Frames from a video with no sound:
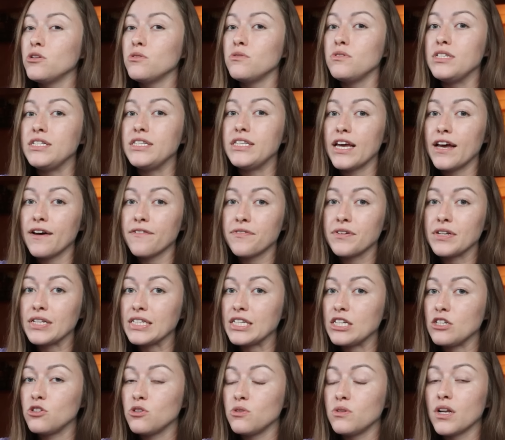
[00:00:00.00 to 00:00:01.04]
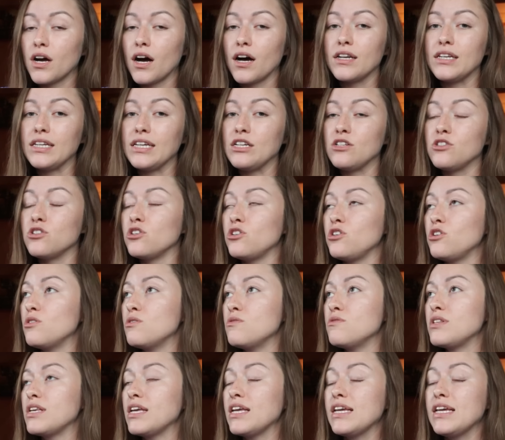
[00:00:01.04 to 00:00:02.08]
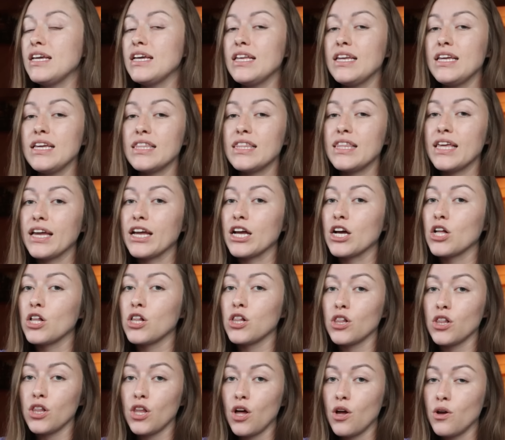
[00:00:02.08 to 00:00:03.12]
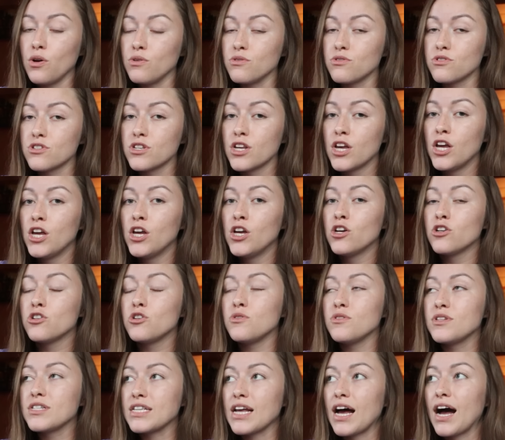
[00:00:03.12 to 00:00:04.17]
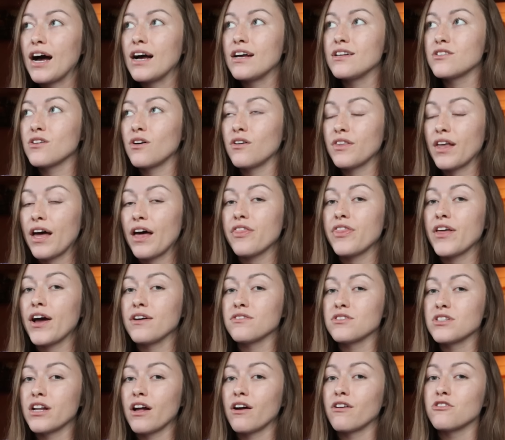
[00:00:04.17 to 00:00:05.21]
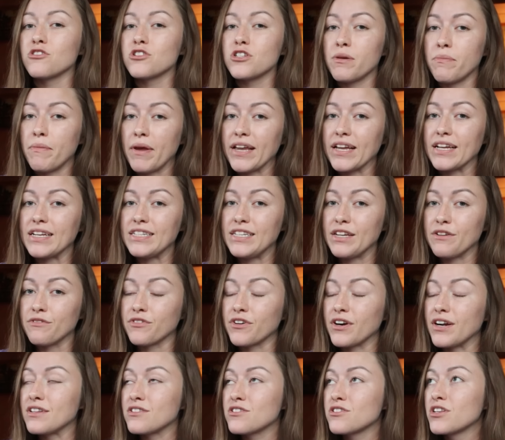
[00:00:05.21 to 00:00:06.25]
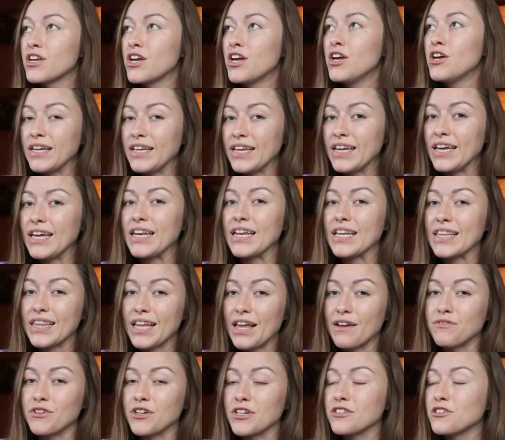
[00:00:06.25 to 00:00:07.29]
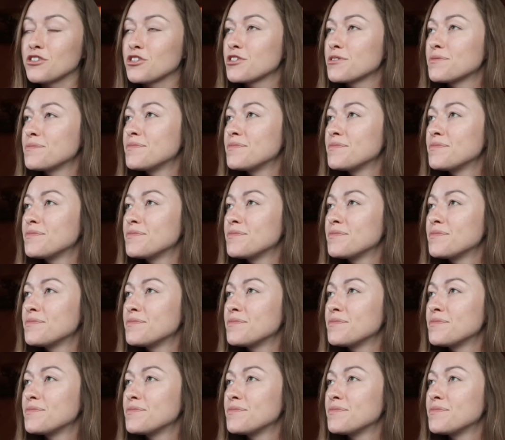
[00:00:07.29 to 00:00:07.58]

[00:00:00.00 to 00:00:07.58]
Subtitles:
you definitely do not need to use anything close to size on that $1,000 to make a difference. Again, leverage.